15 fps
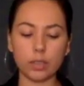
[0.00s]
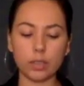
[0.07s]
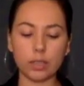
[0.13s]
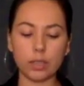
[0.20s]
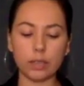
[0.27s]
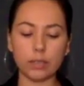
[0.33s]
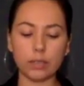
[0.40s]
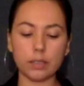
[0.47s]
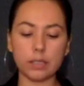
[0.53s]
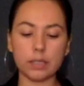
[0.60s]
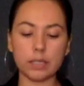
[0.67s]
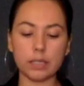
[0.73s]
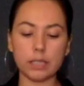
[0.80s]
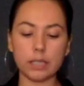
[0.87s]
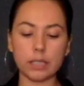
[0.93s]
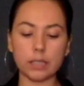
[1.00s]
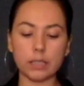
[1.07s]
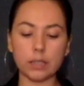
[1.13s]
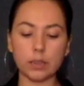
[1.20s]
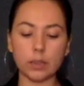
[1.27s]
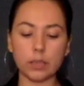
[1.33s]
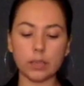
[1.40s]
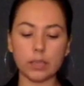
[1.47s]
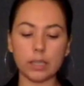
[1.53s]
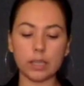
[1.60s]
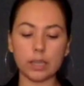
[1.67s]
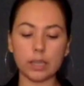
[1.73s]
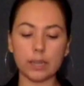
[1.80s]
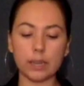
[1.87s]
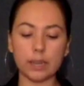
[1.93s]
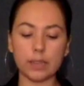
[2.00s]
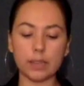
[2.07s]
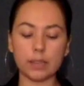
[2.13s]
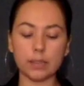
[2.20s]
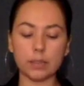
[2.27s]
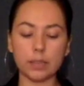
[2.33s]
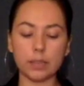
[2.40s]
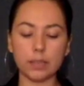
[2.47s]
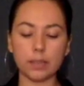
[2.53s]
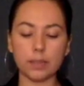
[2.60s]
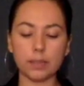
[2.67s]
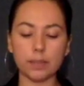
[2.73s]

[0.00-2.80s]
and gave us a ticket so we could get it back someday.